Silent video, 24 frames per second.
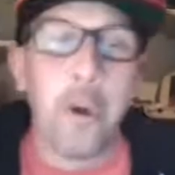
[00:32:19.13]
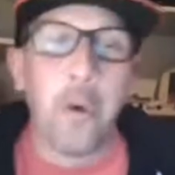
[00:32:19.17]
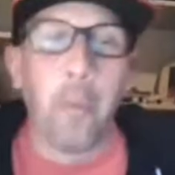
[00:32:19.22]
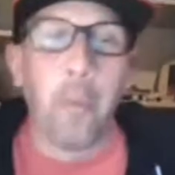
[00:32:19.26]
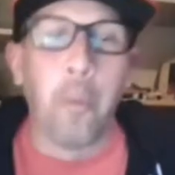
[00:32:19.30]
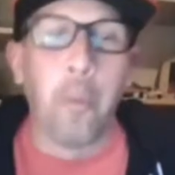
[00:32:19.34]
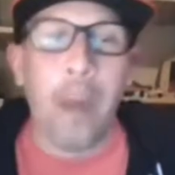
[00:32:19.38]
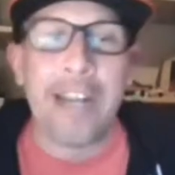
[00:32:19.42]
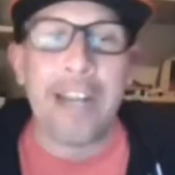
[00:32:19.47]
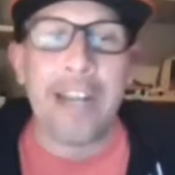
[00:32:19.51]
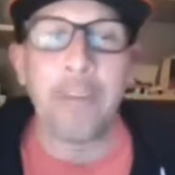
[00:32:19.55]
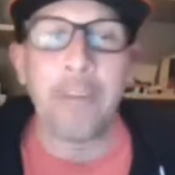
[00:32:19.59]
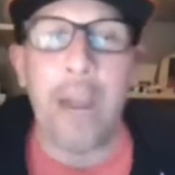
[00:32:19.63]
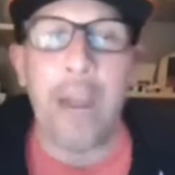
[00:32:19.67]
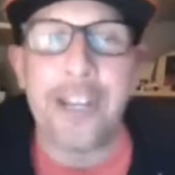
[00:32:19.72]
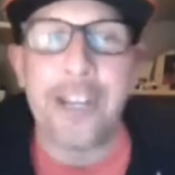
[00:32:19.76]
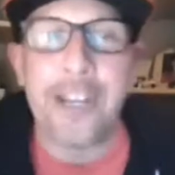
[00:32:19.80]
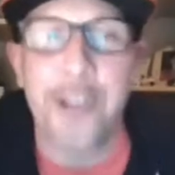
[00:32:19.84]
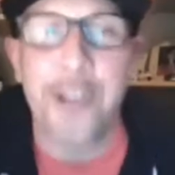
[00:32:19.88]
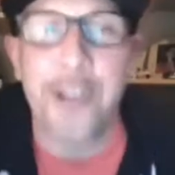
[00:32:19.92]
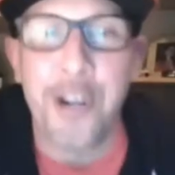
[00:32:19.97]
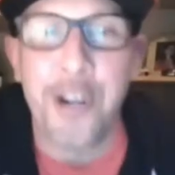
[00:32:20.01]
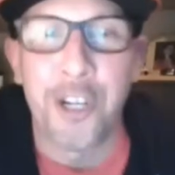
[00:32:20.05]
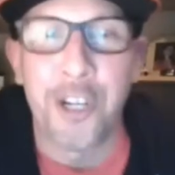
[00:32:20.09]
wait
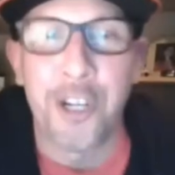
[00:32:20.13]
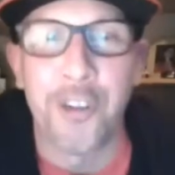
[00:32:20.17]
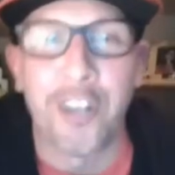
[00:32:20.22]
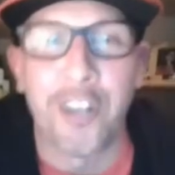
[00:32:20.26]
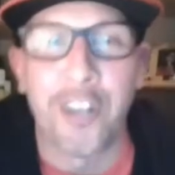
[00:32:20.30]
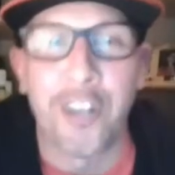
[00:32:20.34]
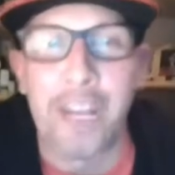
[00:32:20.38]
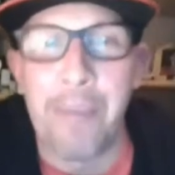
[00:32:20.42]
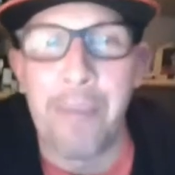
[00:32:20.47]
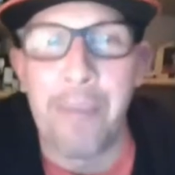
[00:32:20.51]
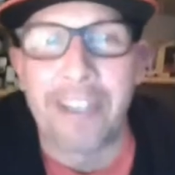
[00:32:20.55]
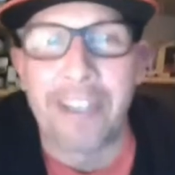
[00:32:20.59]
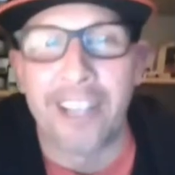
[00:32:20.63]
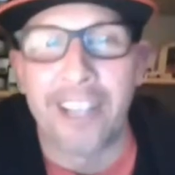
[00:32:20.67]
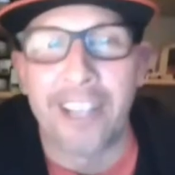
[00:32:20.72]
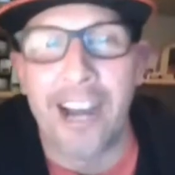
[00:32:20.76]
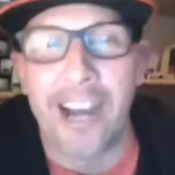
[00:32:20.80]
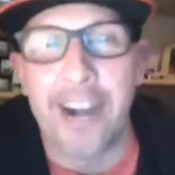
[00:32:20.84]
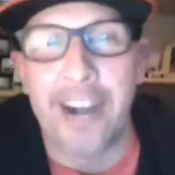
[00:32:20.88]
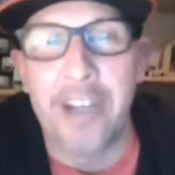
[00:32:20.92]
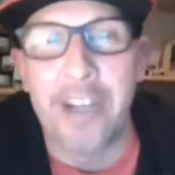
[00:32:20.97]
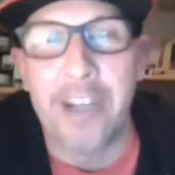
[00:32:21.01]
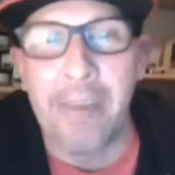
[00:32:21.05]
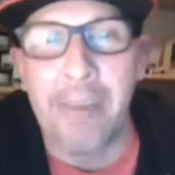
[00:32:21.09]
2 years for Olympics, they'll
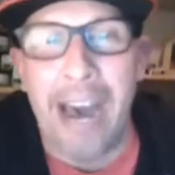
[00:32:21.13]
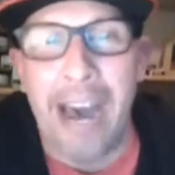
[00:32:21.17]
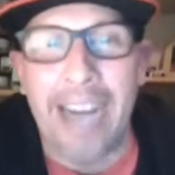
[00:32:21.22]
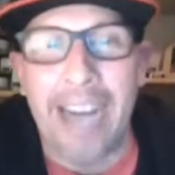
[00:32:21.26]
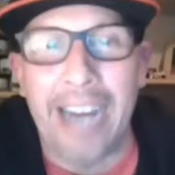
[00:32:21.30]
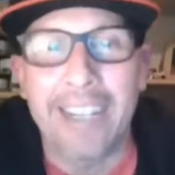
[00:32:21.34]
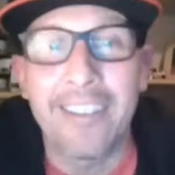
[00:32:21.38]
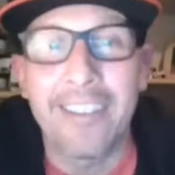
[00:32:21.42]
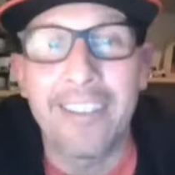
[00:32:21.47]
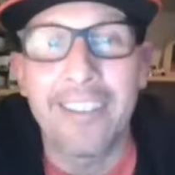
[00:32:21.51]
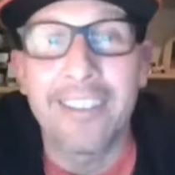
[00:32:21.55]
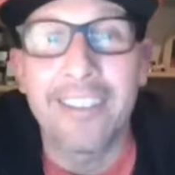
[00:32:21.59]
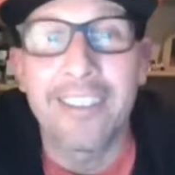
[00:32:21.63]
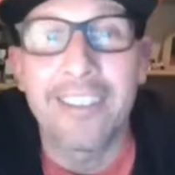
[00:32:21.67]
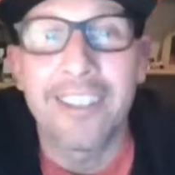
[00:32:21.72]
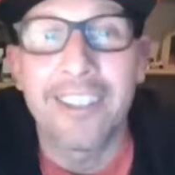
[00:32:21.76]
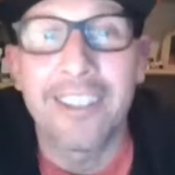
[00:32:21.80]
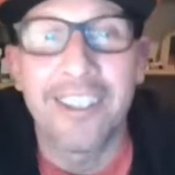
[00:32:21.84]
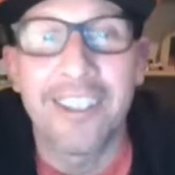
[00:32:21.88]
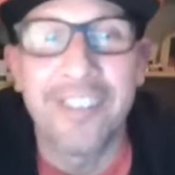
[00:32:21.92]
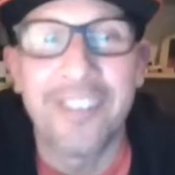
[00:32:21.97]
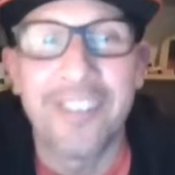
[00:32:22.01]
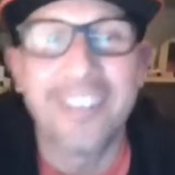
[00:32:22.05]
hire you back. So.